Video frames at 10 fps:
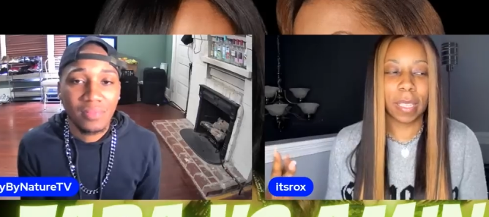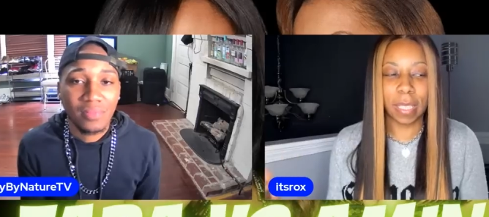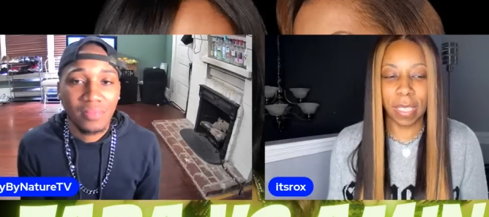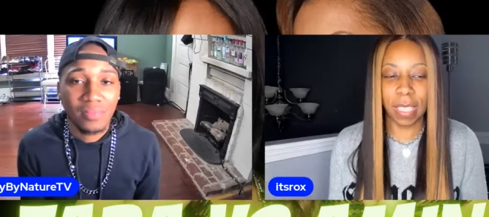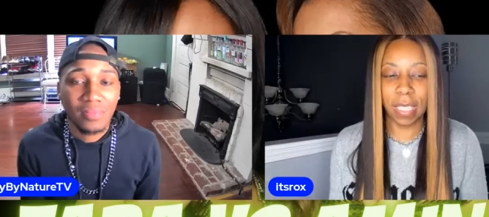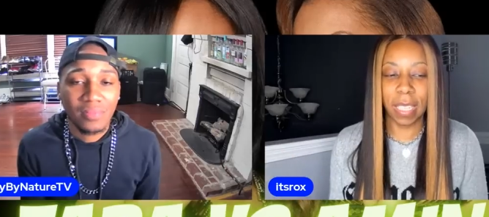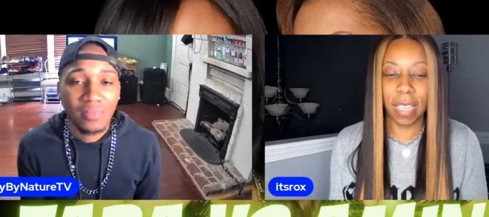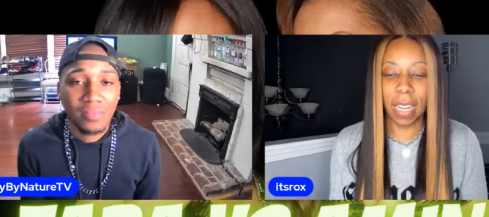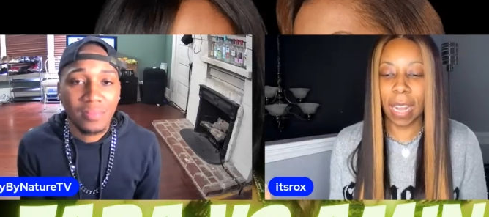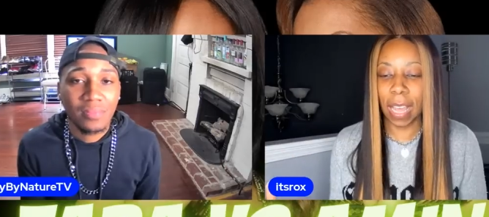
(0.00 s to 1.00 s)

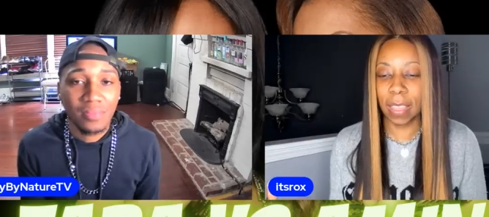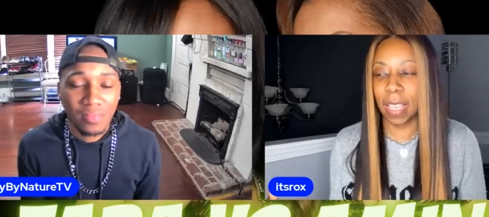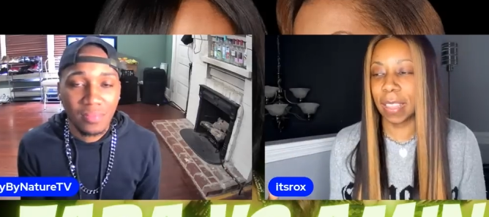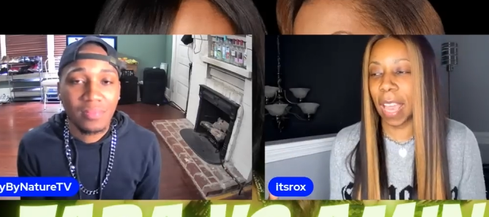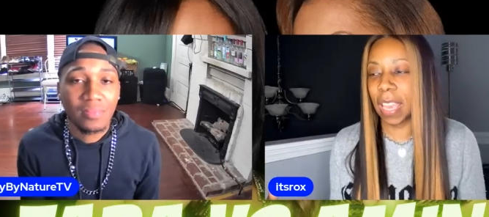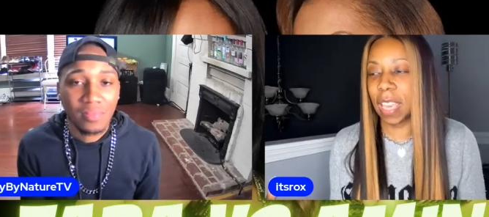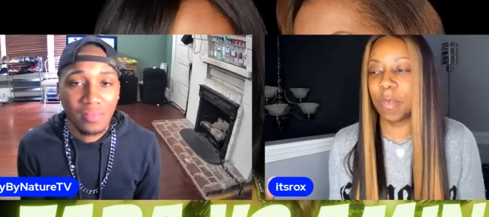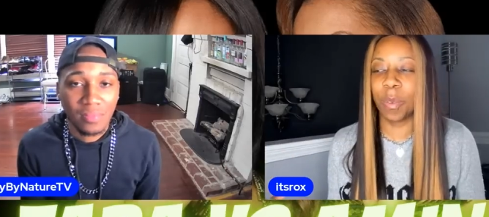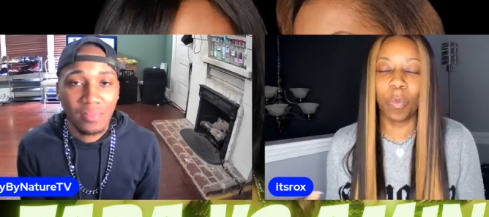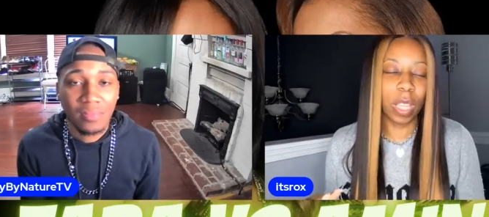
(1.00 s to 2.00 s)
Speaker 1: consistent. And I think that
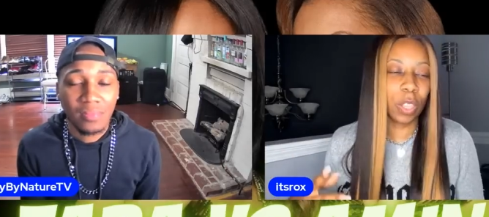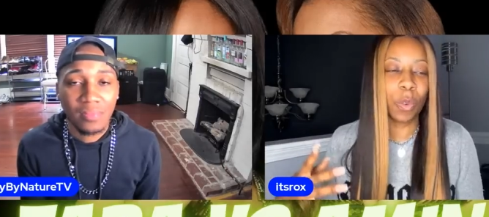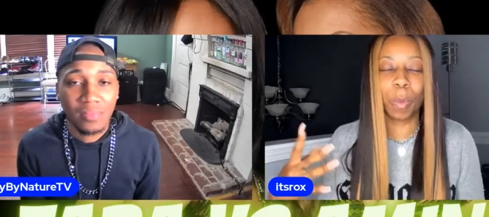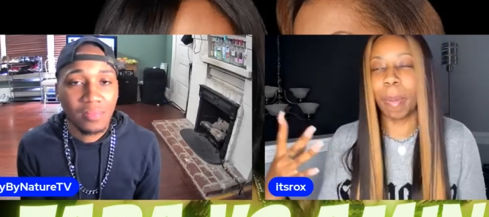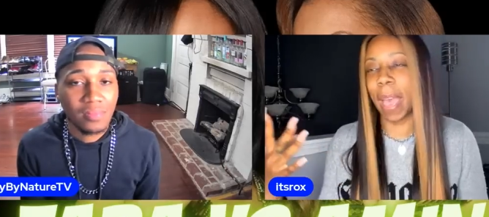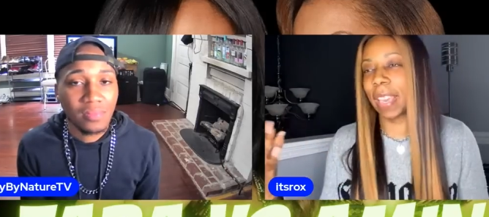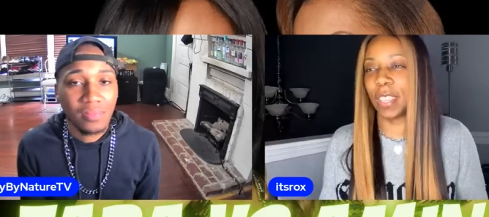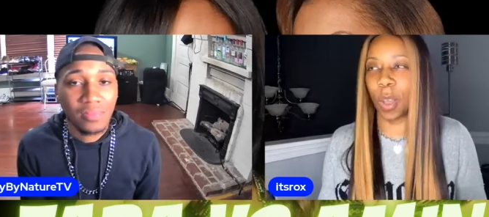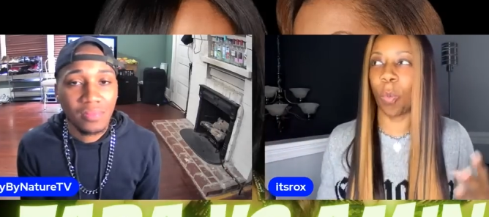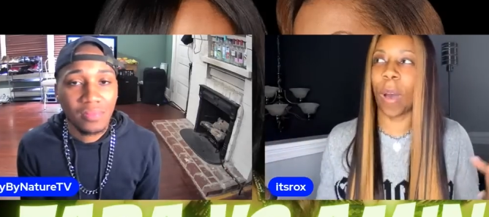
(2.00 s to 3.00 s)
even when you were back
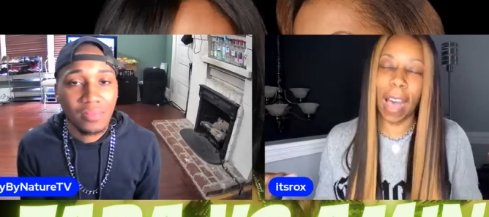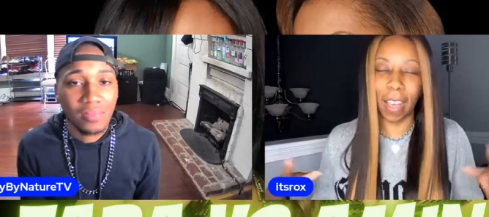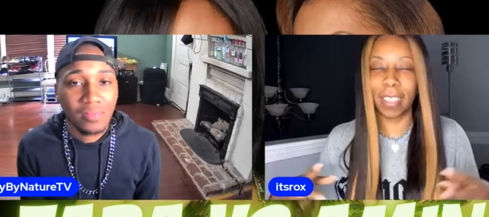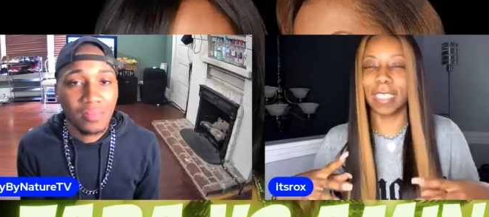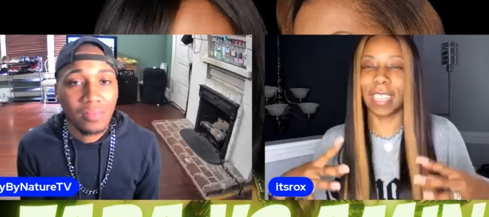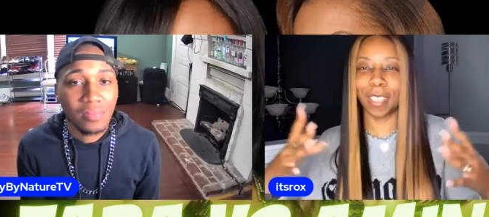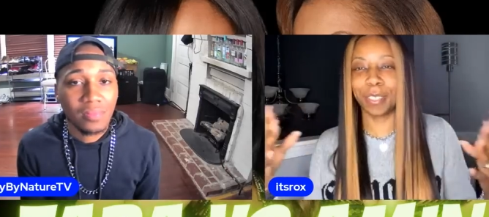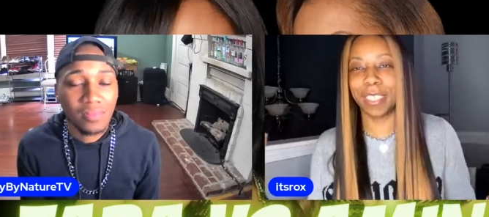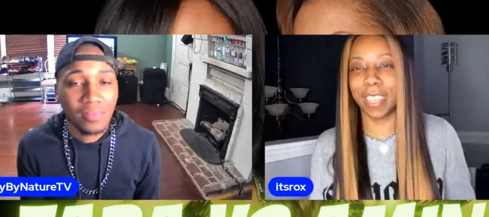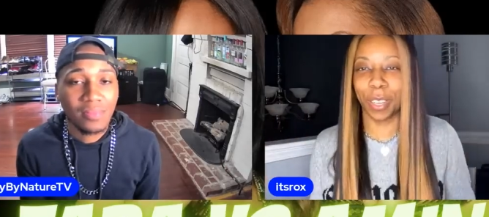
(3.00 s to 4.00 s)
in your wild and like
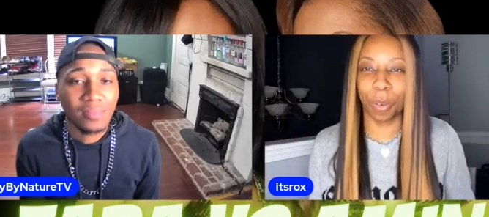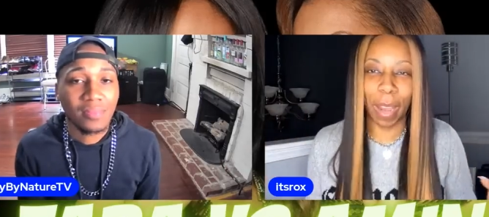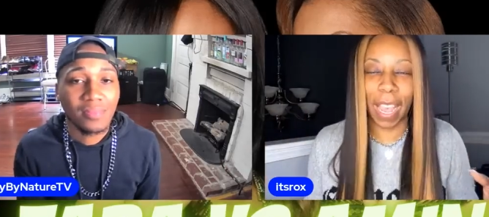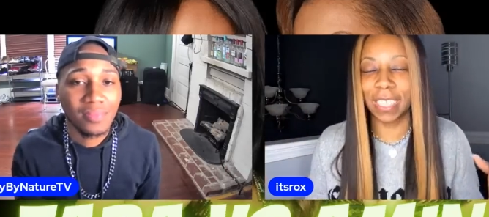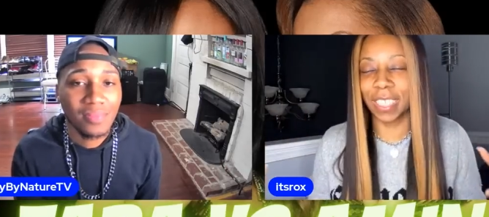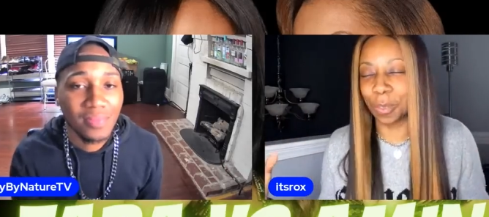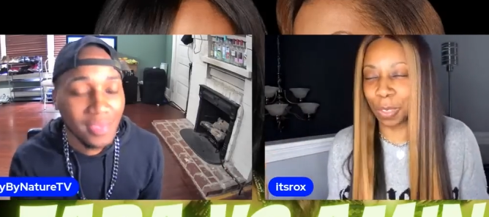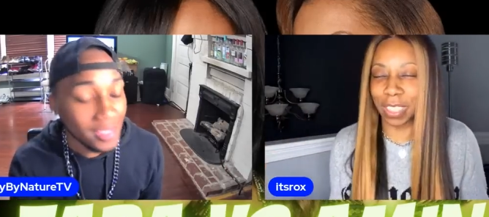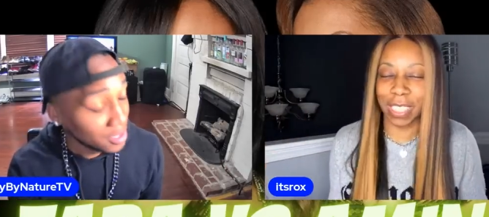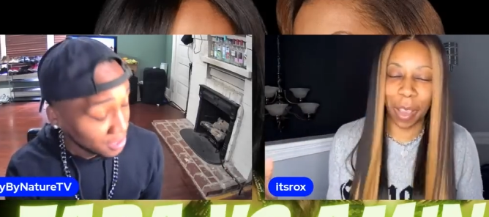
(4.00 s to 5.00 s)
you said, your ratchet or
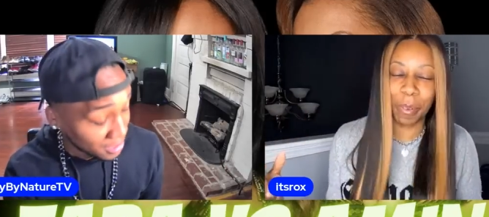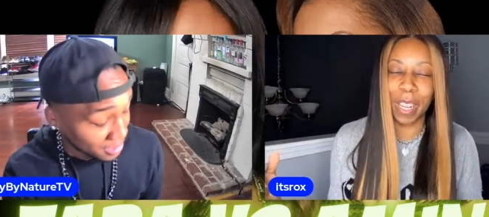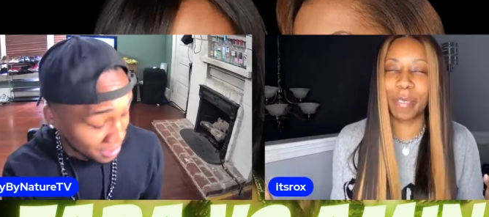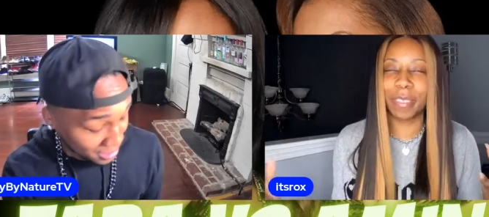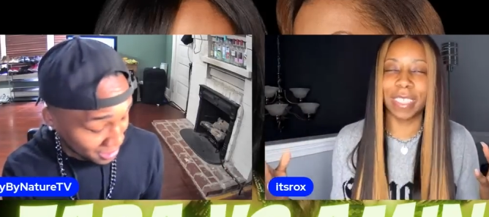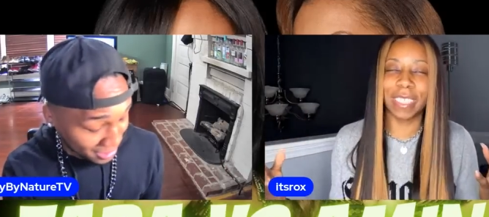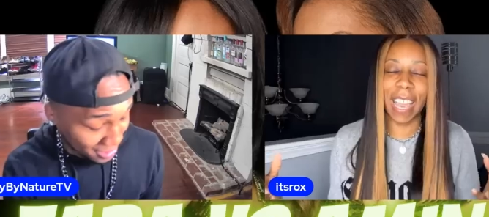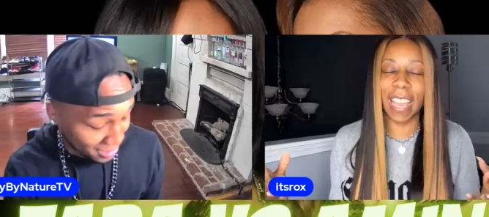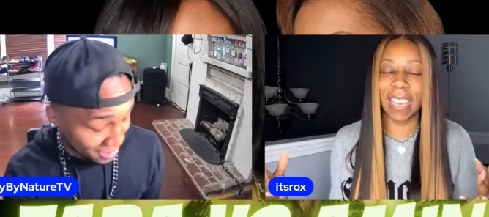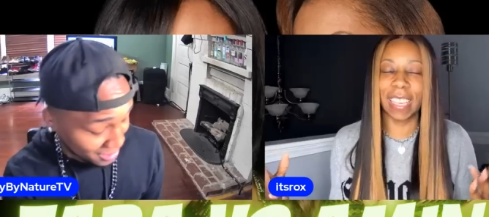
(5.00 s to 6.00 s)
we'll say whatever
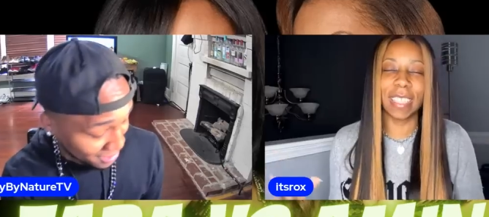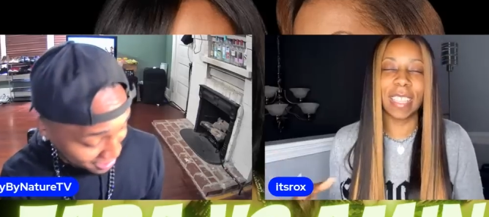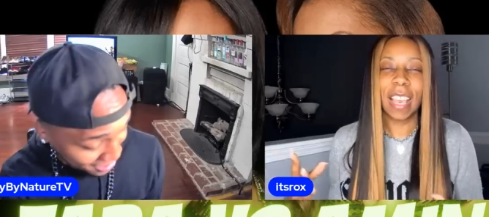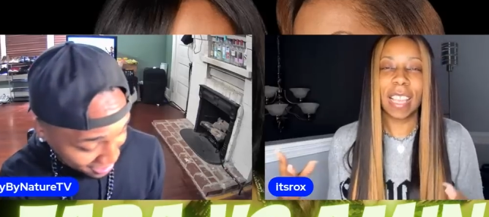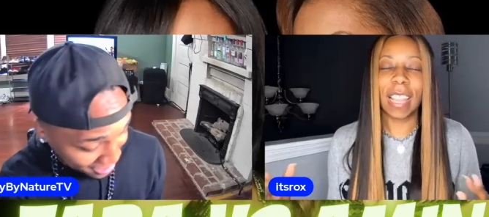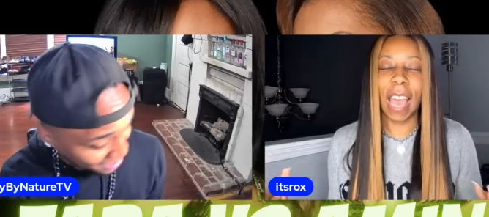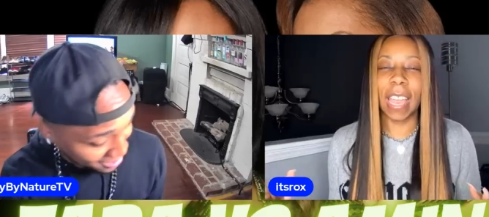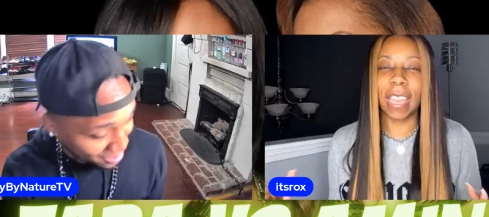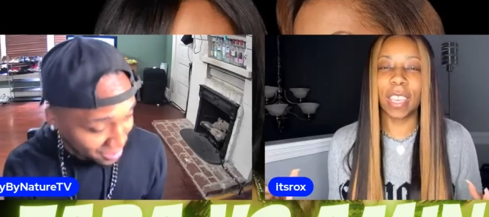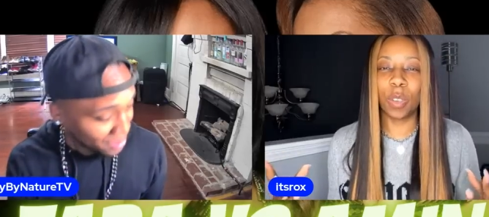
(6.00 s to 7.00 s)
days,
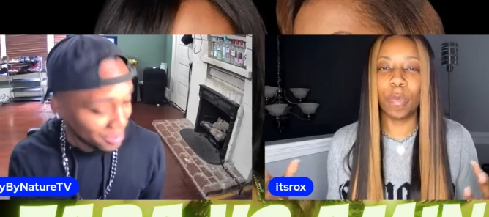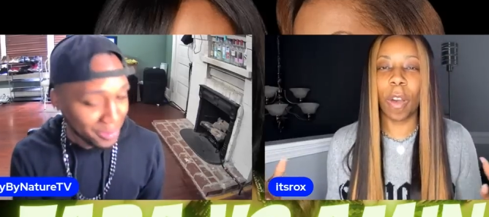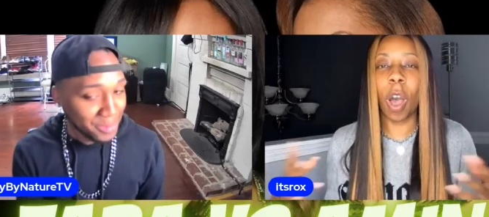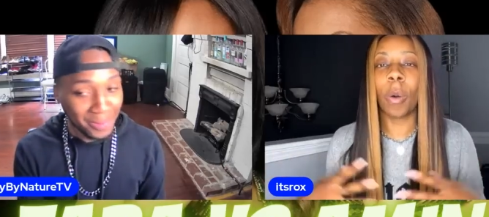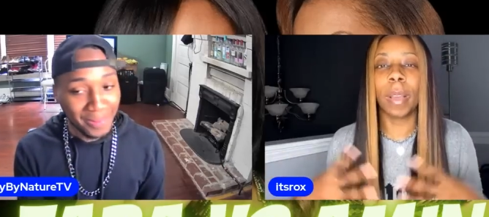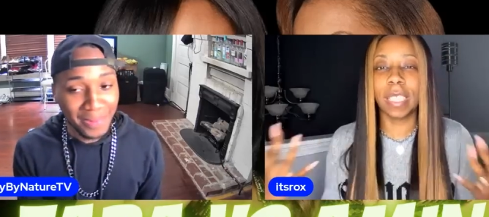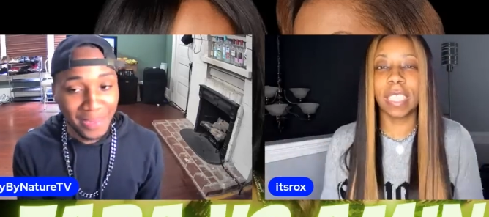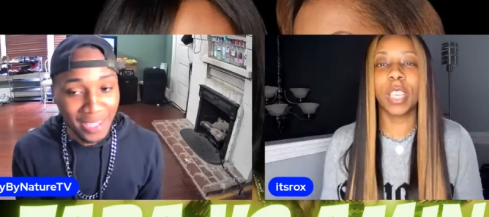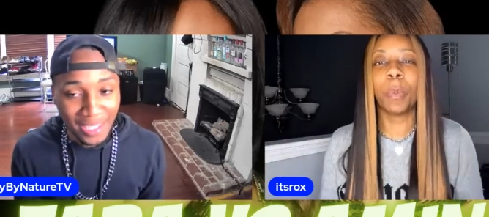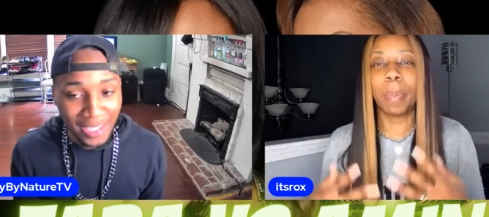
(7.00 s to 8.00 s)
like you've always
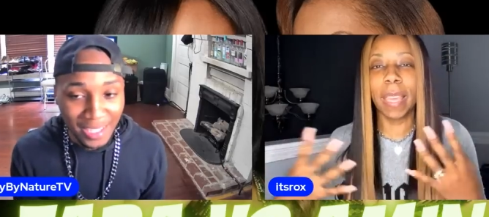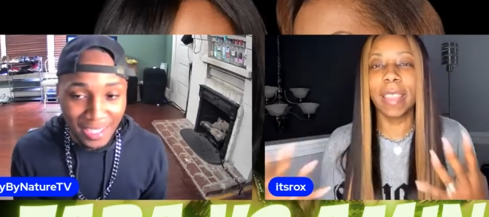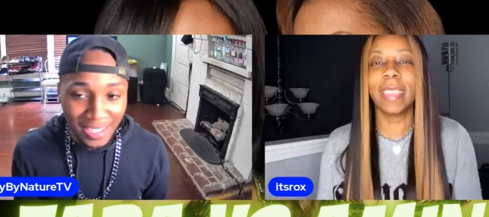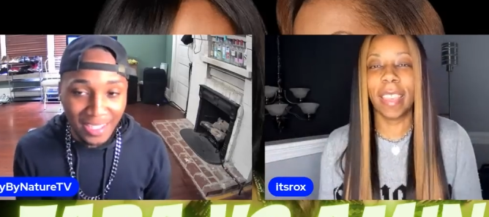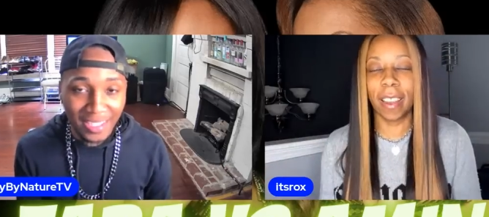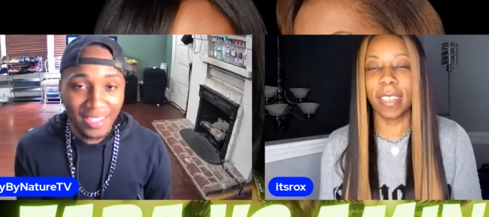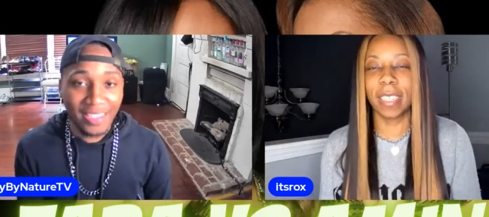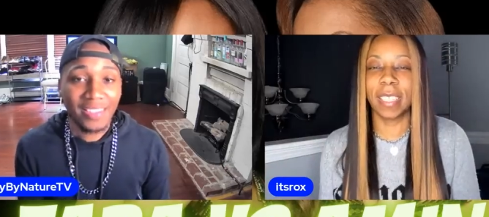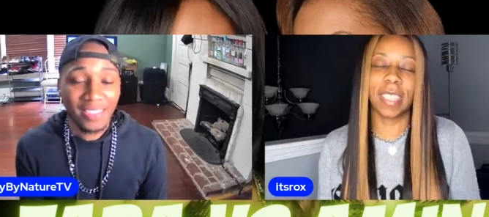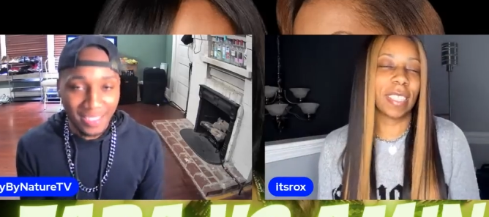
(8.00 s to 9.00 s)
still been there
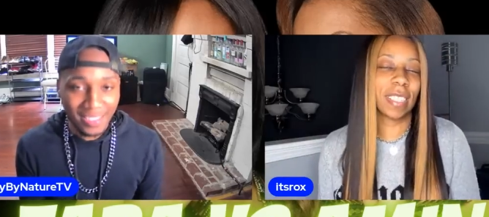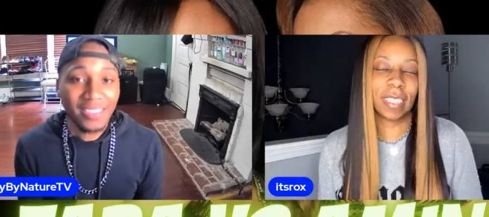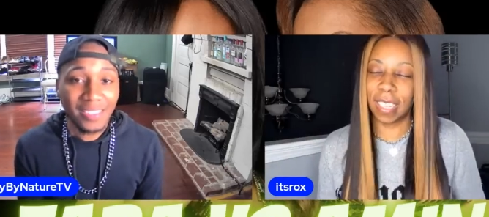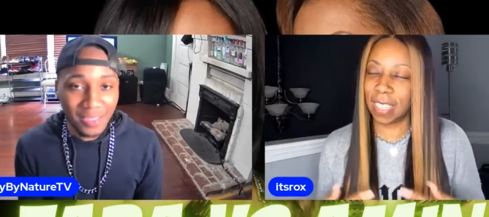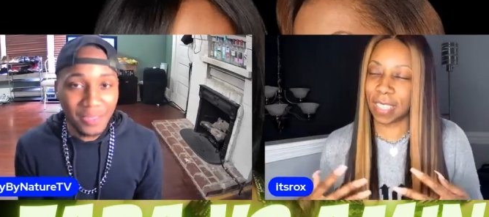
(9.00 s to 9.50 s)
consistently.